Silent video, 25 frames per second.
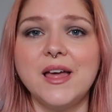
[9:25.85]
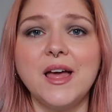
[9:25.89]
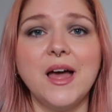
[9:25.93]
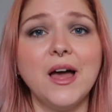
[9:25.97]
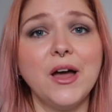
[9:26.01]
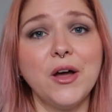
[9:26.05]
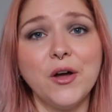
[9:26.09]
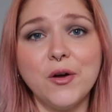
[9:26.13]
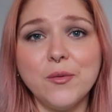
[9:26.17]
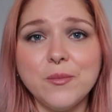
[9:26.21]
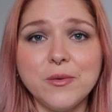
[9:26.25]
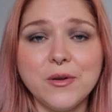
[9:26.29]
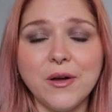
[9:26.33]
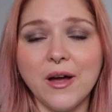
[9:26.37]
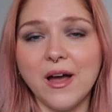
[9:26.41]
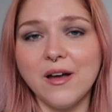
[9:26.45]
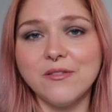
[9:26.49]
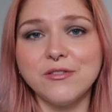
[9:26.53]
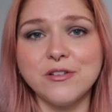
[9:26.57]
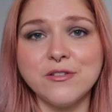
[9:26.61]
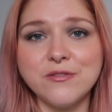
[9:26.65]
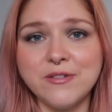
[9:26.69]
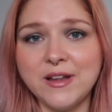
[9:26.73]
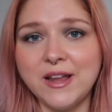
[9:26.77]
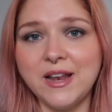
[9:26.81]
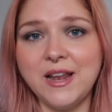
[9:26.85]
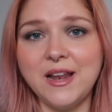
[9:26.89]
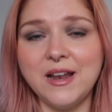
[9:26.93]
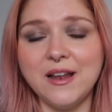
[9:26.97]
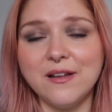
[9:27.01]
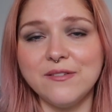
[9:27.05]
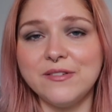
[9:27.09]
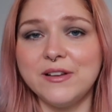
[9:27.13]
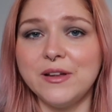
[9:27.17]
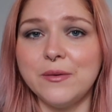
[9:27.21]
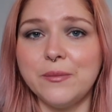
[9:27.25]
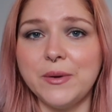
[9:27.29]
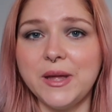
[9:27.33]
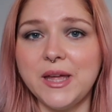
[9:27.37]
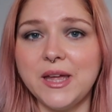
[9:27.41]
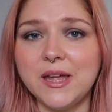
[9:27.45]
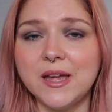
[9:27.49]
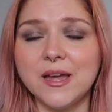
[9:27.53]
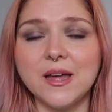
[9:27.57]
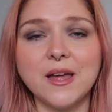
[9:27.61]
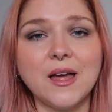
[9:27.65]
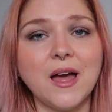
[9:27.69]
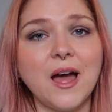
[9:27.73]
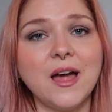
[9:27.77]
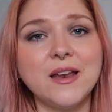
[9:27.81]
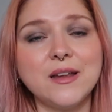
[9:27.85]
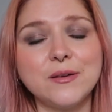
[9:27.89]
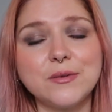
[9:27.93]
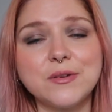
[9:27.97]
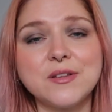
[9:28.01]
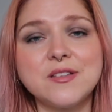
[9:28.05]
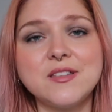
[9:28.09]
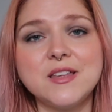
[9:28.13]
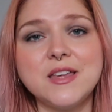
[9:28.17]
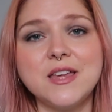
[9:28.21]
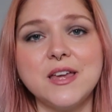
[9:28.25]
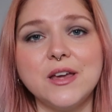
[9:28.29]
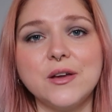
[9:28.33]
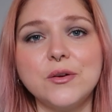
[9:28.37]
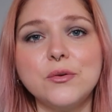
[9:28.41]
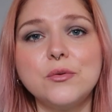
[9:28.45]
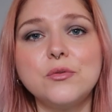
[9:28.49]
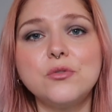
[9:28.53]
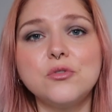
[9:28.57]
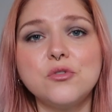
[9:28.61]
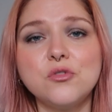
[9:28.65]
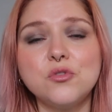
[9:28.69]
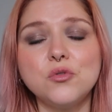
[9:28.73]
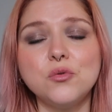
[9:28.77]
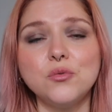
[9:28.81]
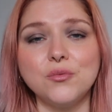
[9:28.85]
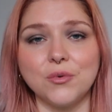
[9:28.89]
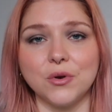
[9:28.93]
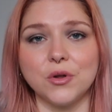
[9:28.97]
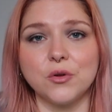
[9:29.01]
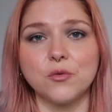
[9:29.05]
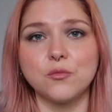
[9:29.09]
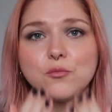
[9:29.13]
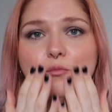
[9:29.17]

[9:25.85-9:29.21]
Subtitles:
I hope you have a really lovely week, and I will see you soon.